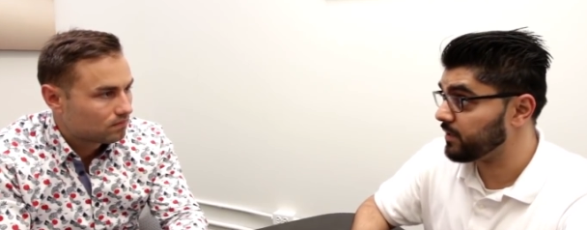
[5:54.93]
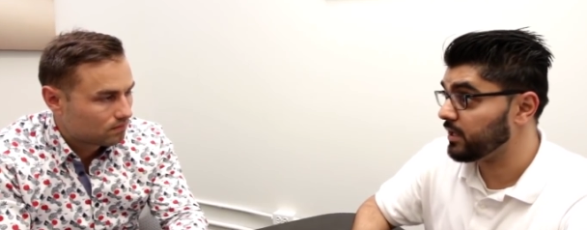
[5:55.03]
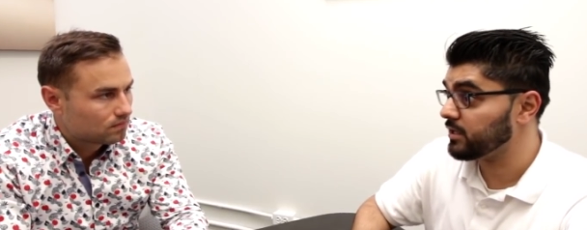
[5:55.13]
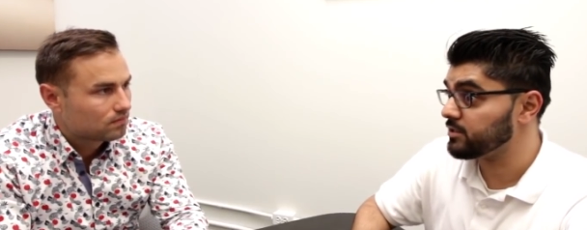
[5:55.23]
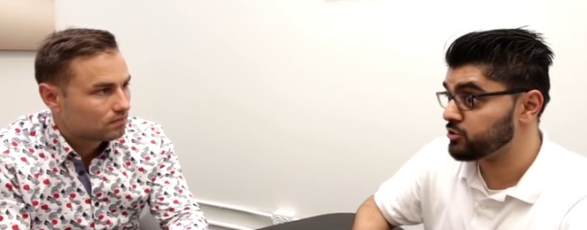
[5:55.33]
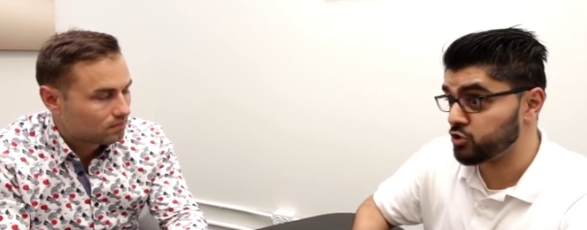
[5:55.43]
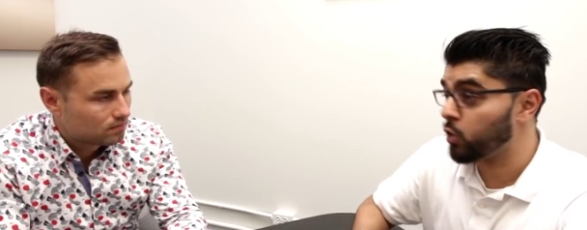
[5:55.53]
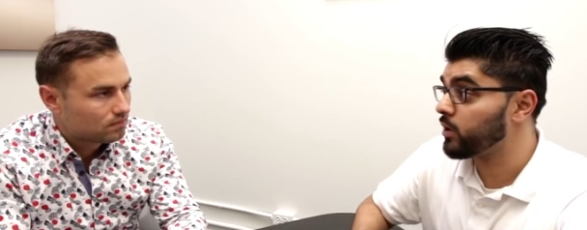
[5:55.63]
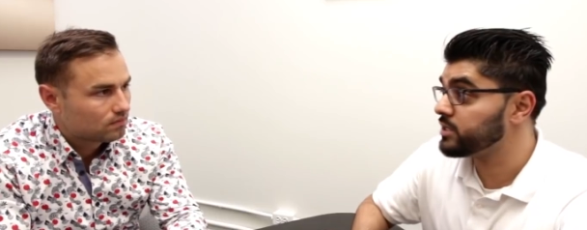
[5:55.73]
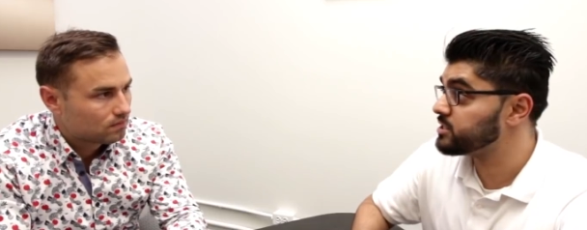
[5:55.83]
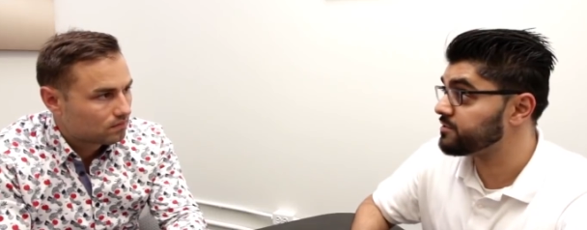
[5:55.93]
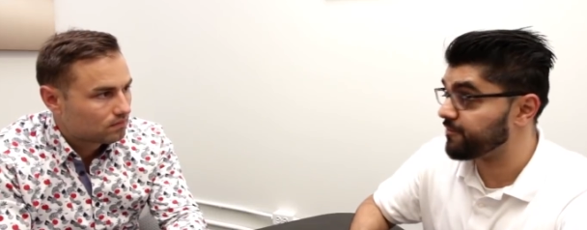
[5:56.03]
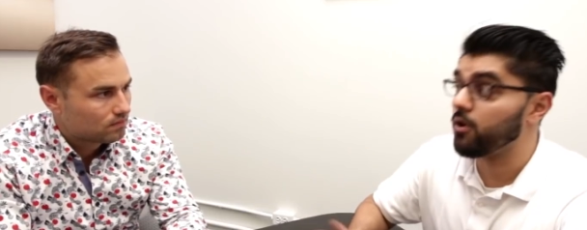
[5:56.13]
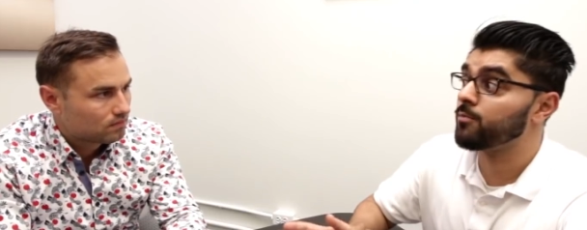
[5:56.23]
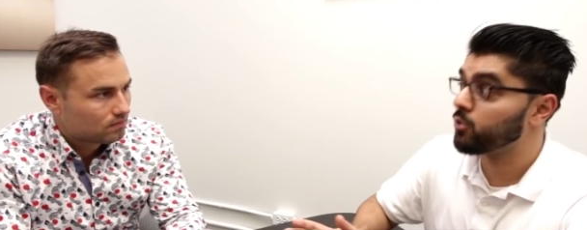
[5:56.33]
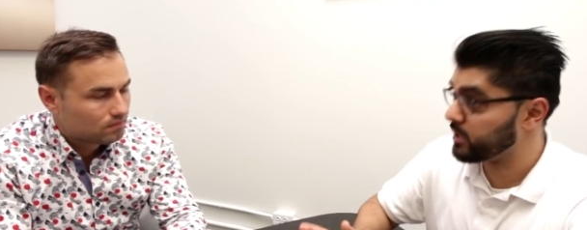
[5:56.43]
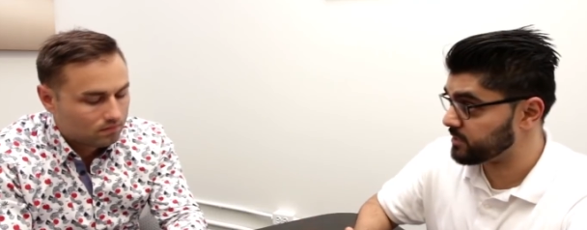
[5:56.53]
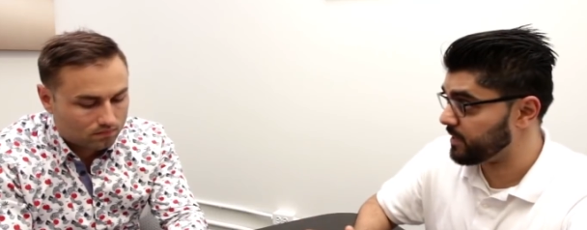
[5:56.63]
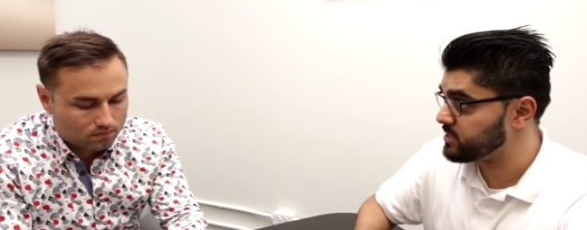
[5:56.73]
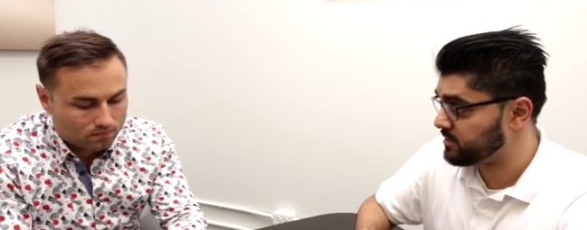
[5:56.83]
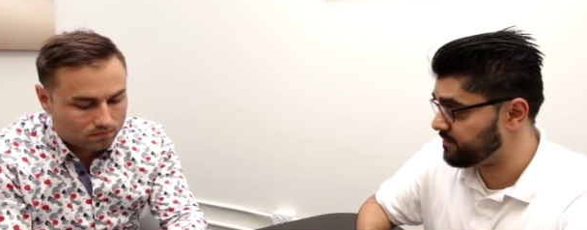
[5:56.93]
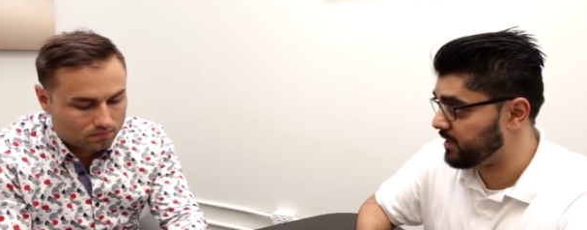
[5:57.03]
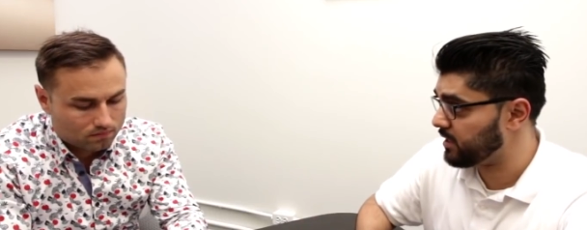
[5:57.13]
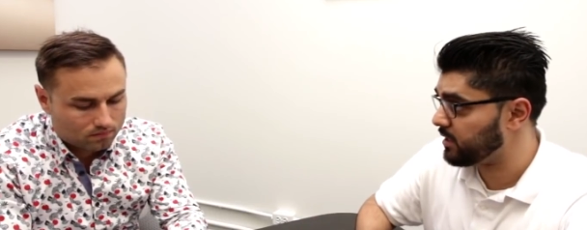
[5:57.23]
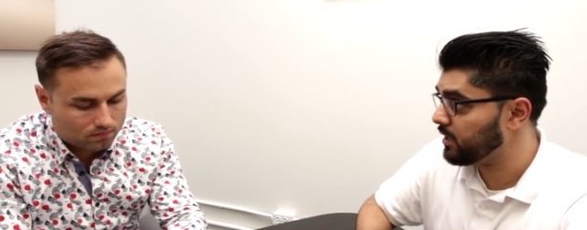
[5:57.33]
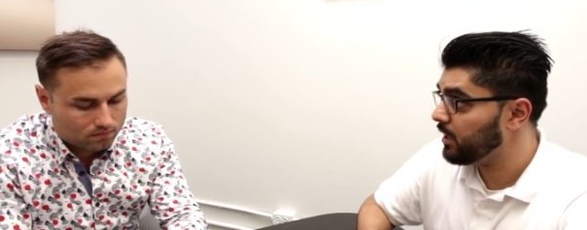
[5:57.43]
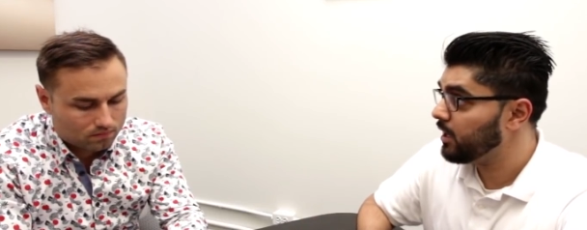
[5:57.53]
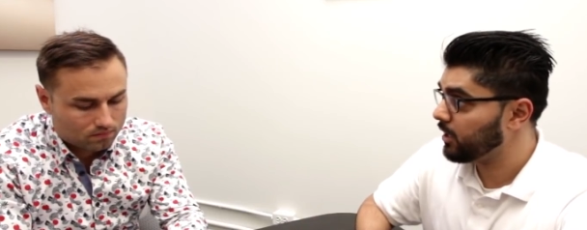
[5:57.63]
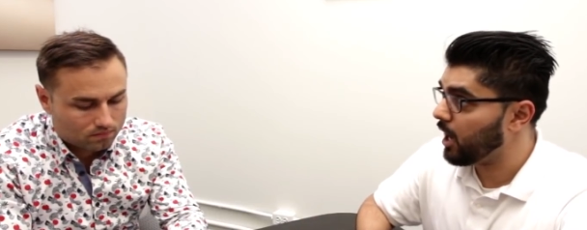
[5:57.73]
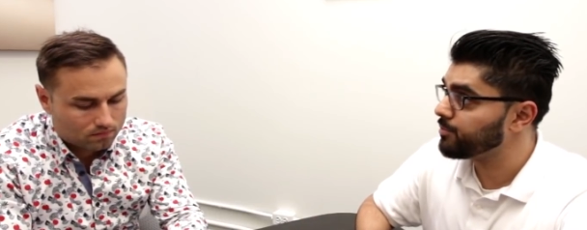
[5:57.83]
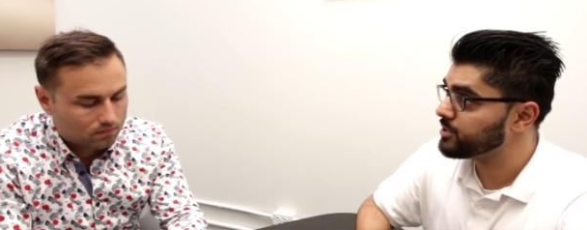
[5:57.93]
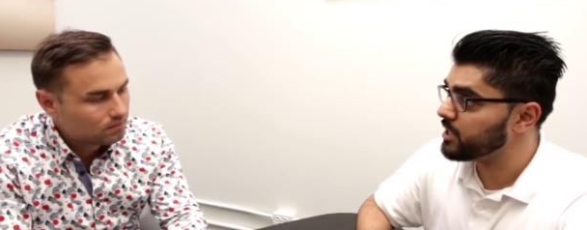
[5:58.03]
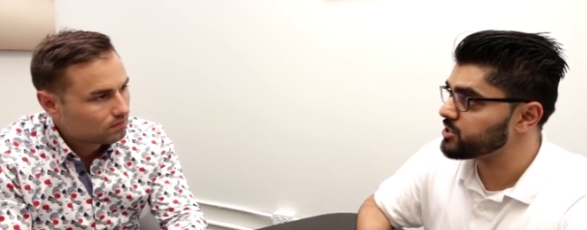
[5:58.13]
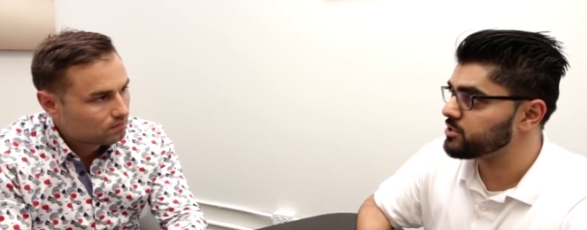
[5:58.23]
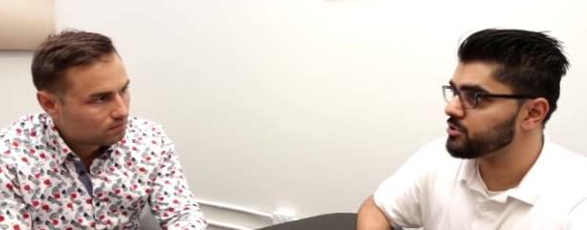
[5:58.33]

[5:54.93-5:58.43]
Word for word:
Speaker 1: and storage is far more expensive than computation.